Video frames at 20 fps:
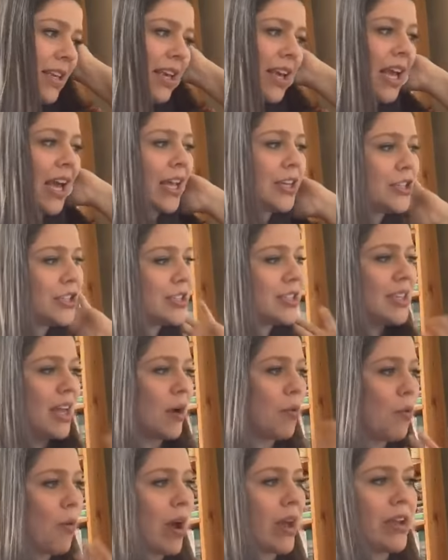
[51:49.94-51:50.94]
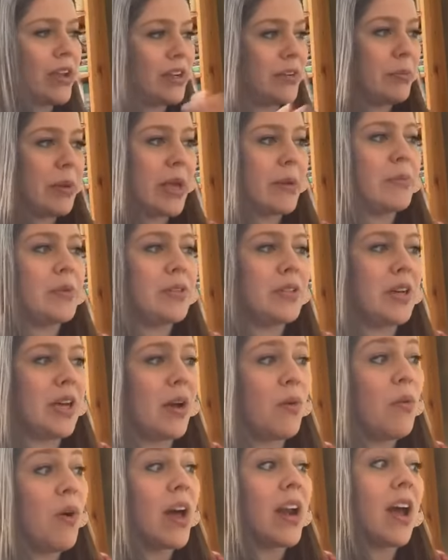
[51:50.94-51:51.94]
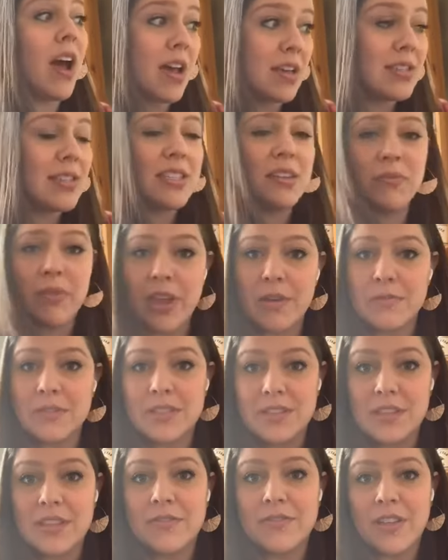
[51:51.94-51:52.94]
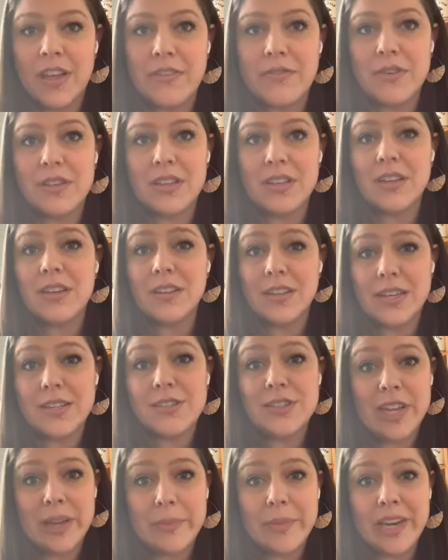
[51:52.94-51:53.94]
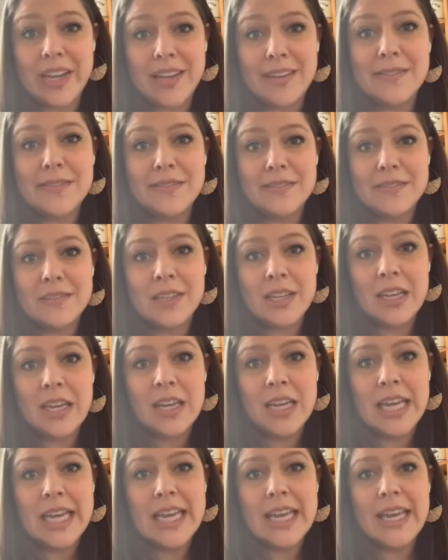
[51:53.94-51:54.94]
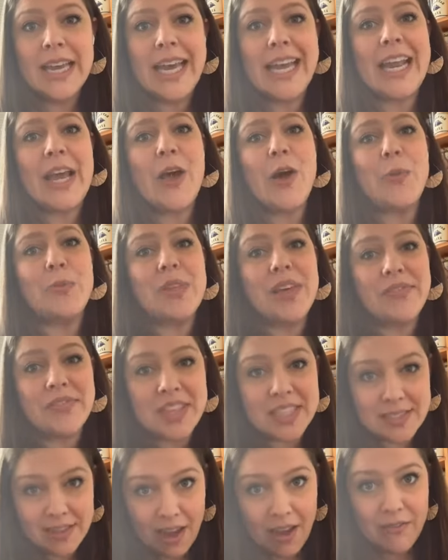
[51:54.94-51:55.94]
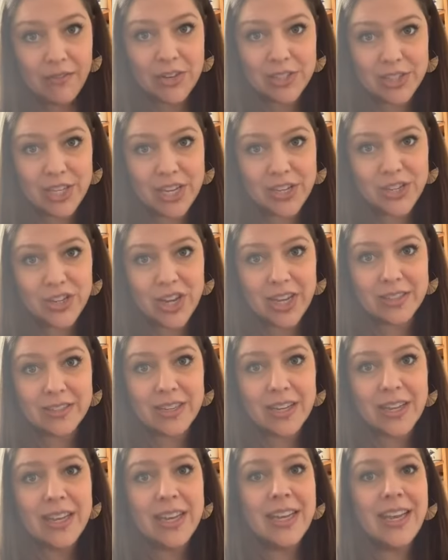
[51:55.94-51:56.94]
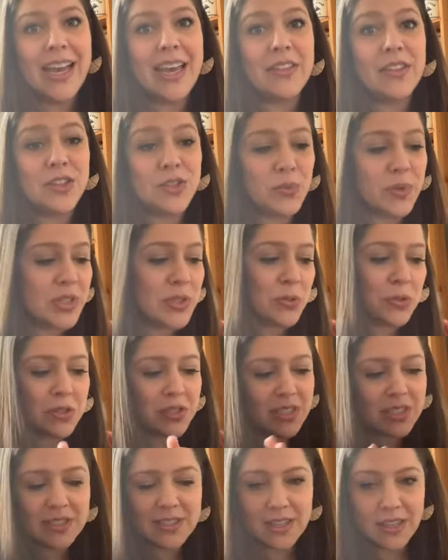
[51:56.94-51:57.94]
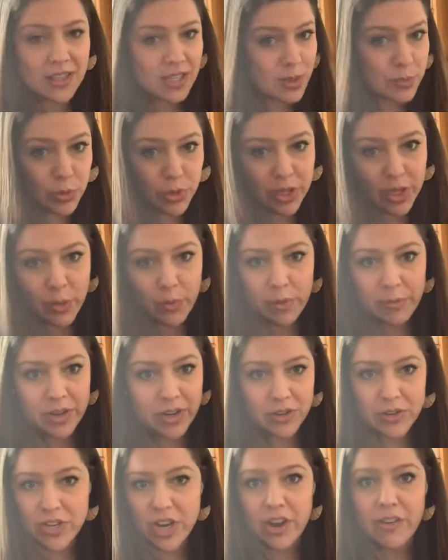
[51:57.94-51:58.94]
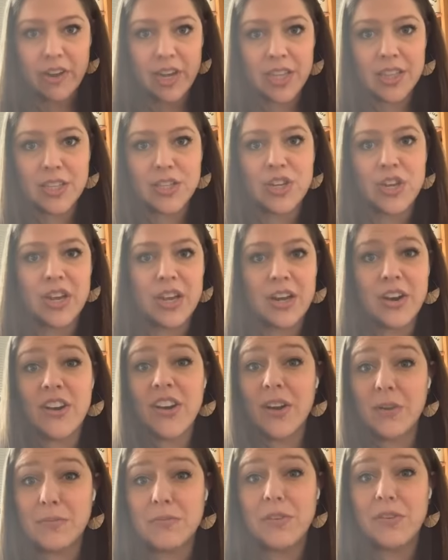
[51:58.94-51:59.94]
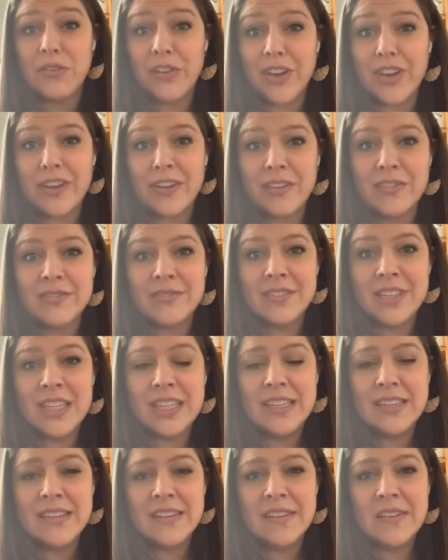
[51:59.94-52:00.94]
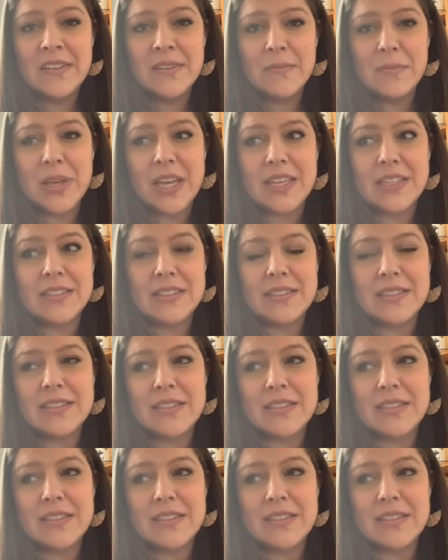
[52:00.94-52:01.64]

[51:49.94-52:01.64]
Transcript: I want us to be able to live life with a little less shame in it. And I hope that this conversation and these resources that these brilliant women are sharing in the chat are helpful for you, because